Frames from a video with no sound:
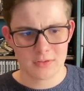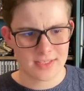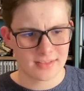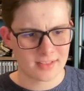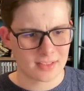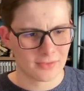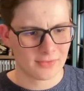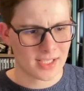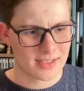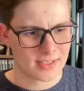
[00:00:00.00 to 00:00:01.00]
recent stuff,
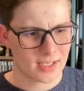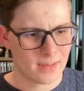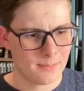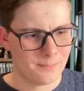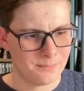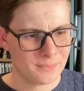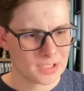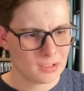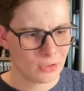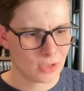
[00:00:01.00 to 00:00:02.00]
let's um,
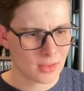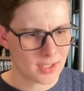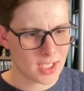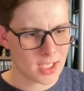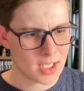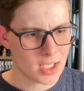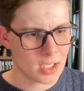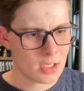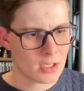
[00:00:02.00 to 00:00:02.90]
look at the